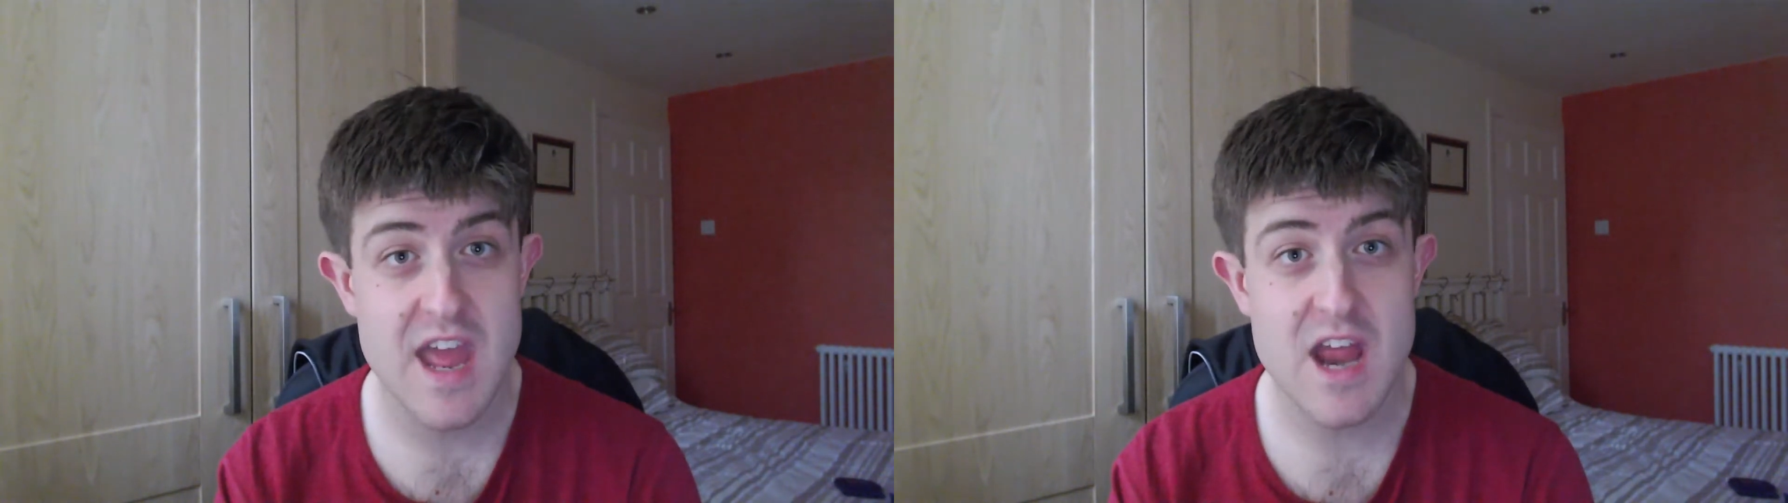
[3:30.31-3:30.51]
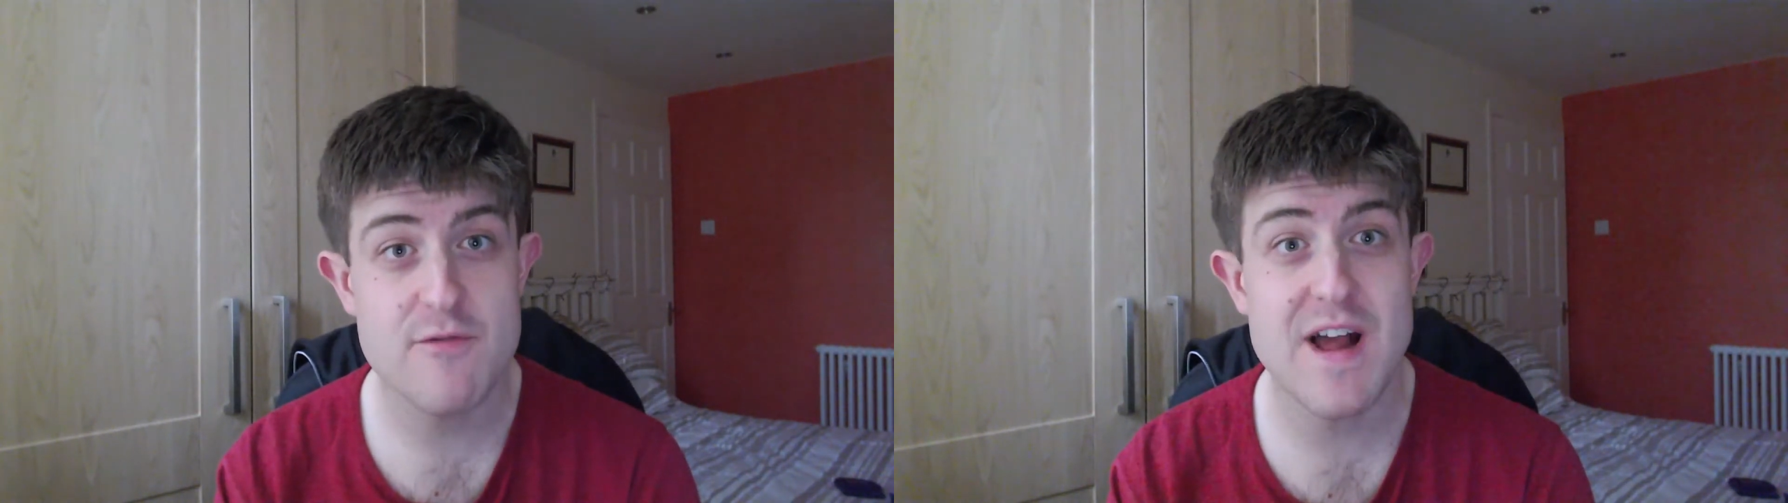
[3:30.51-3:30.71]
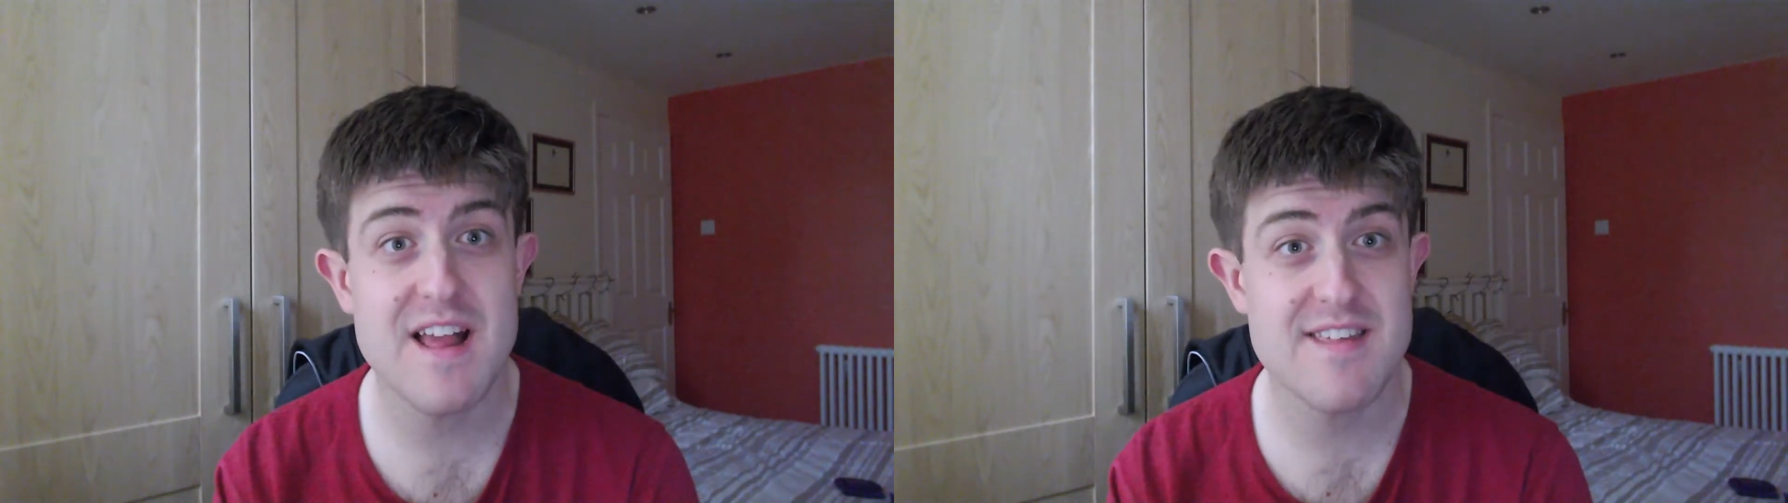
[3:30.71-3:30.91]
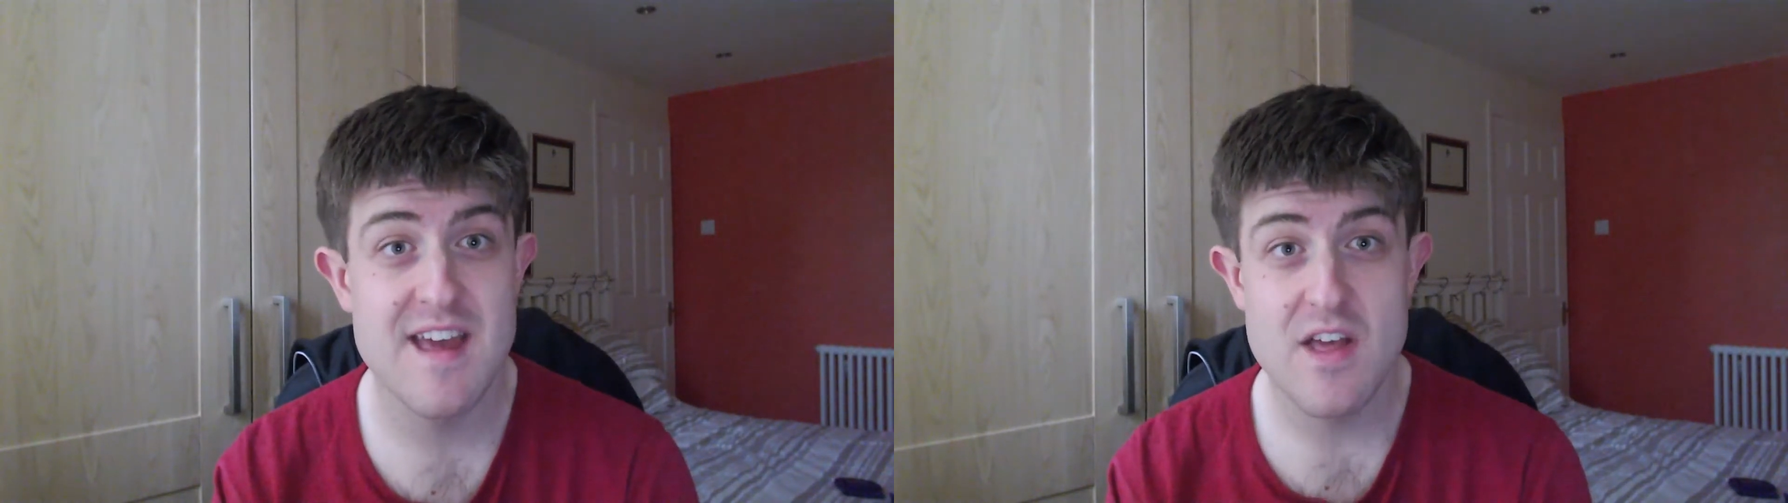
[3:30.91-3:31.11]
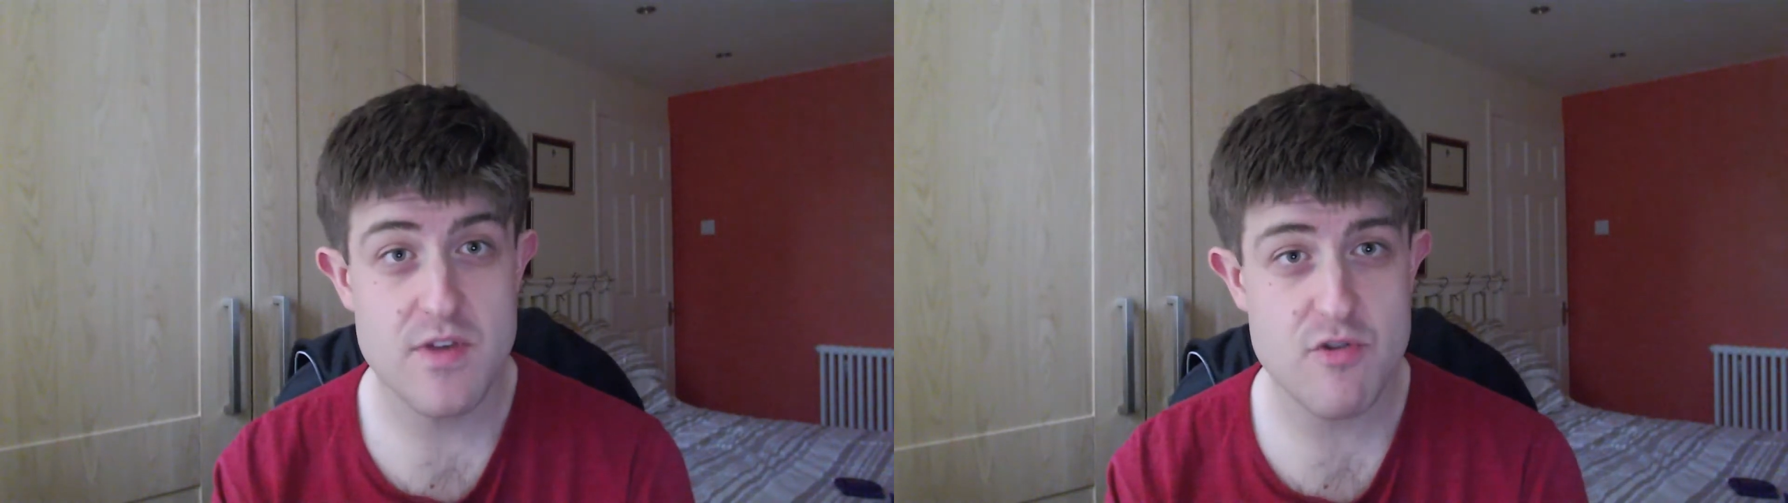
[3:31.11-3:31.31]
In fact,
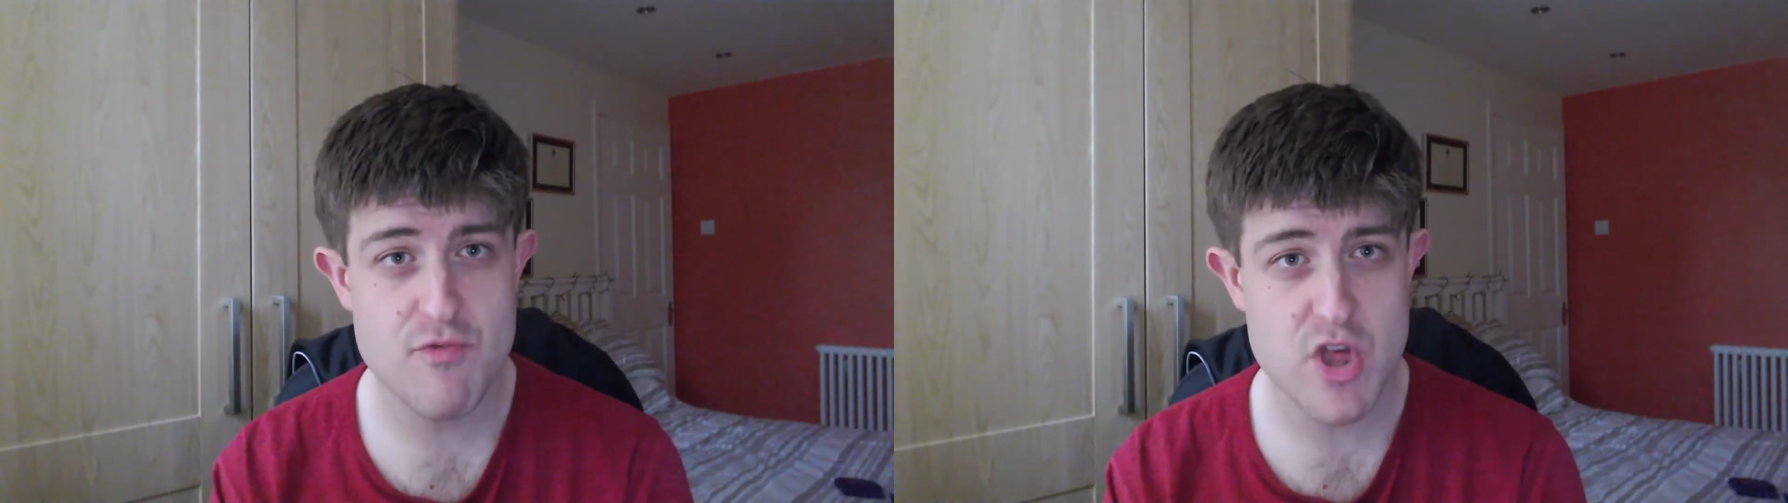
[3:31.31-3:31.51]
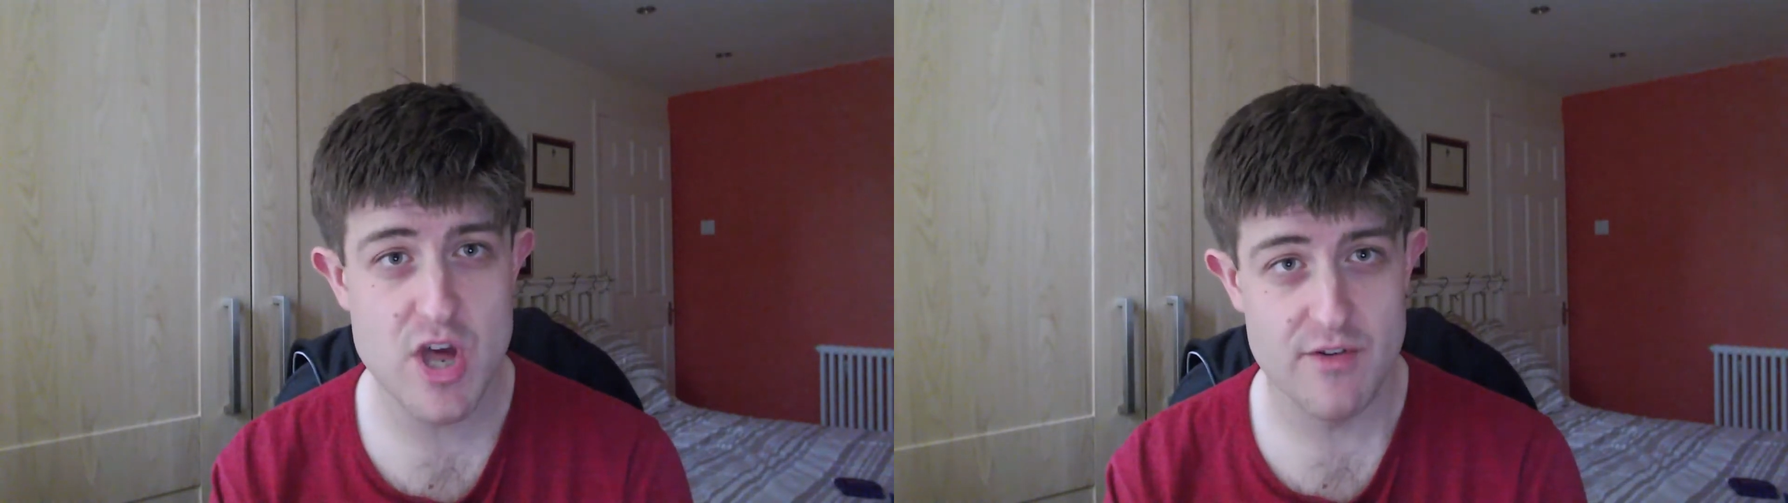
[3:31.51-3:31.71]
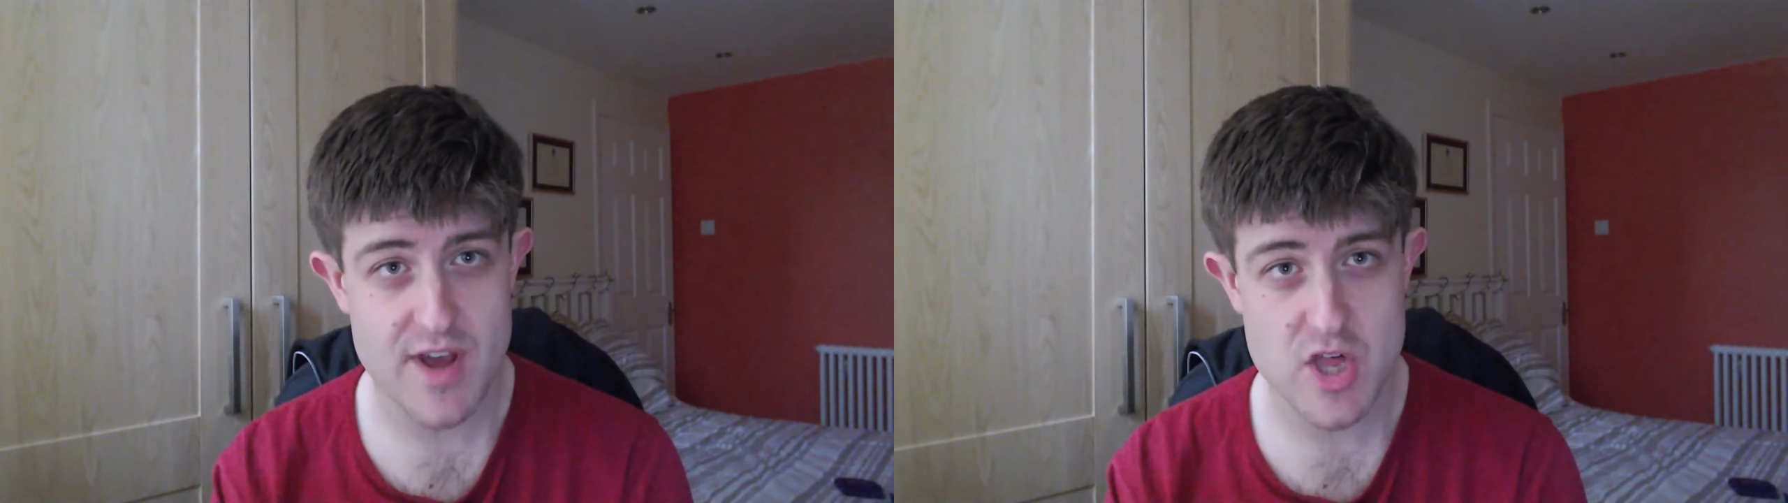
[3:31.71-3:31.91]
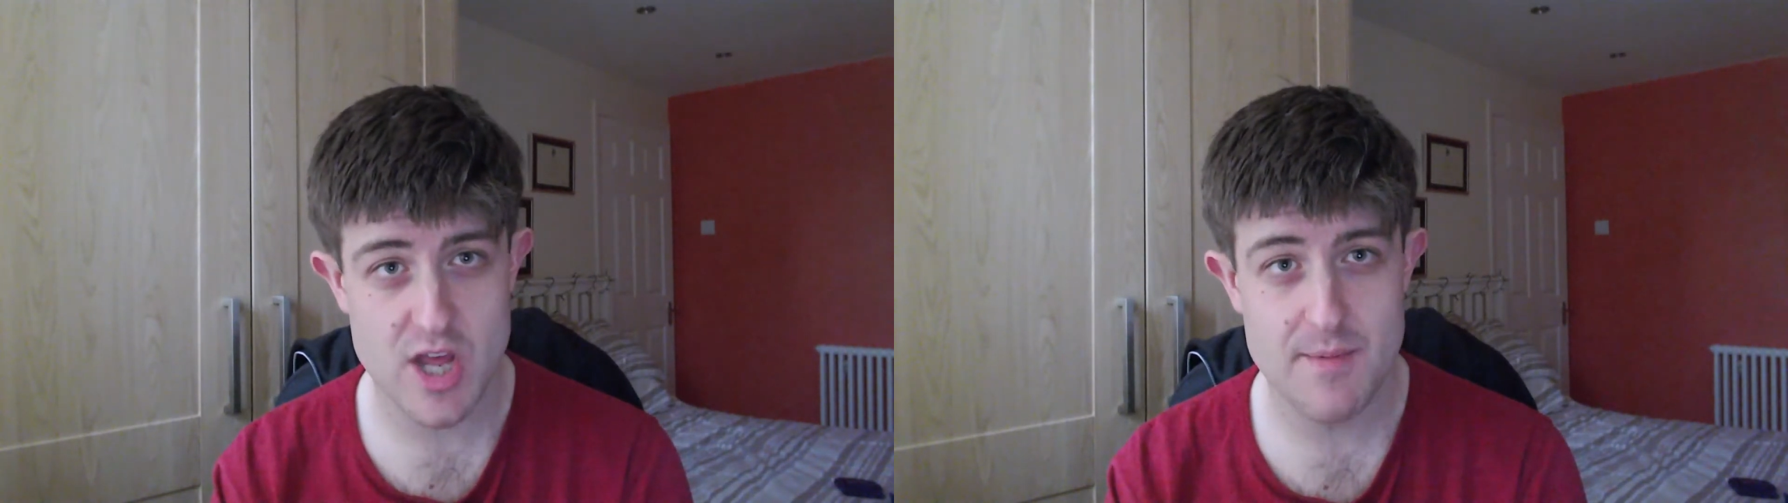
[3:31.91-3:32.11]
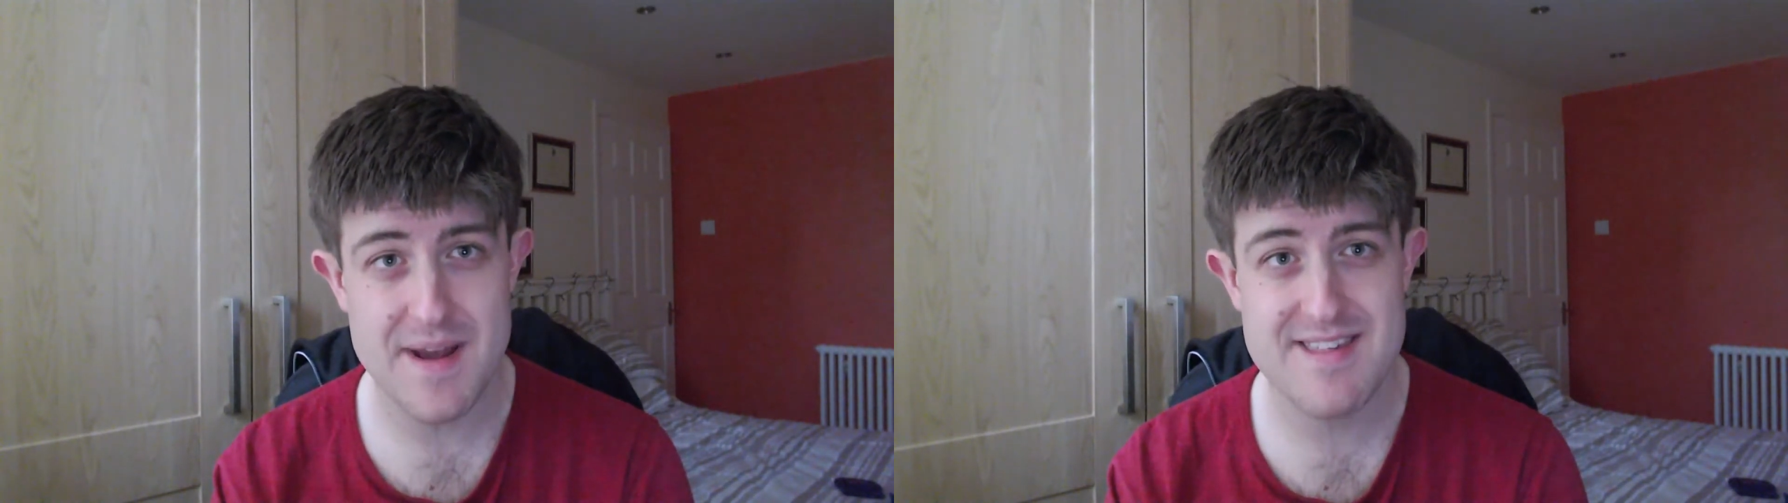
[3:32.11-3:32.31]
this regeneration
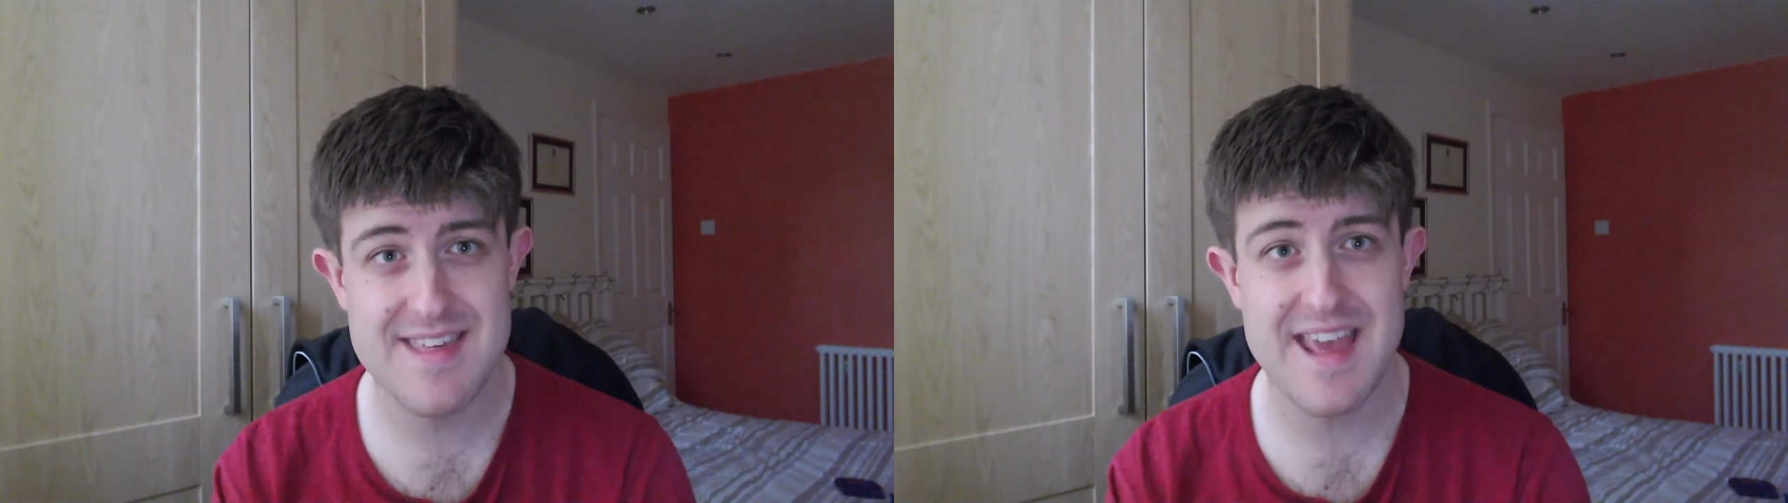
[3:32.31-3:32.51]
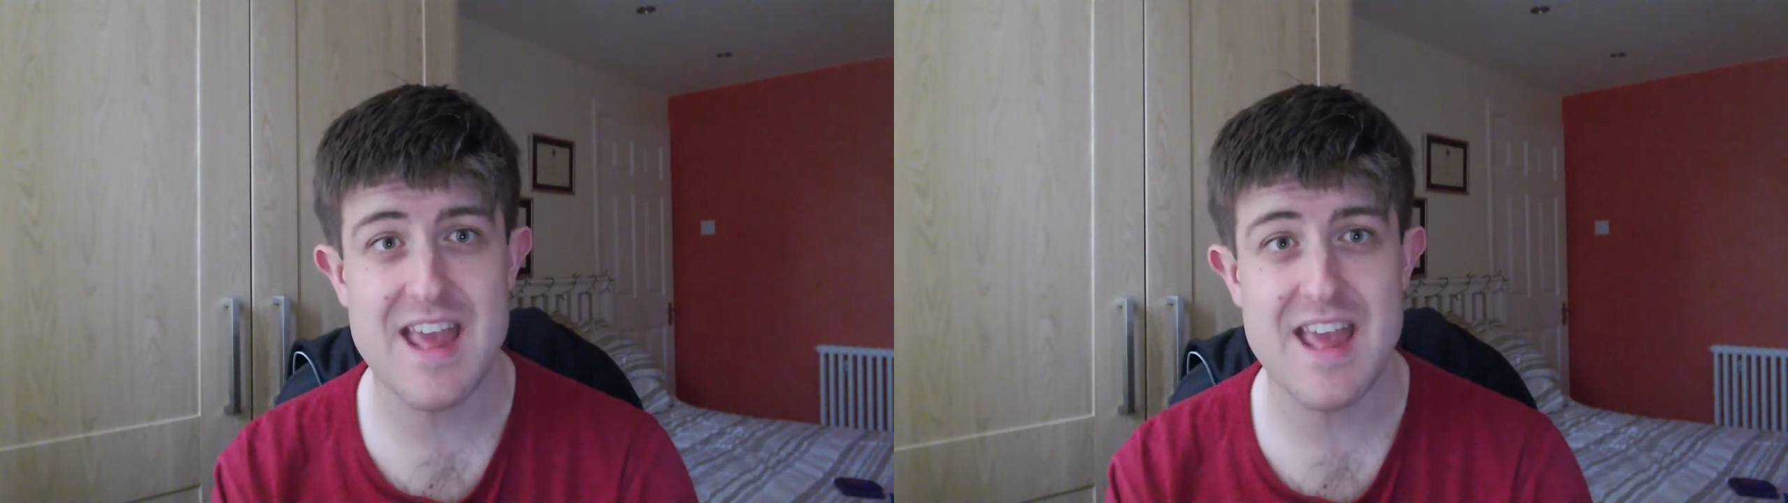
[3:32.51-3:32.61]
capacity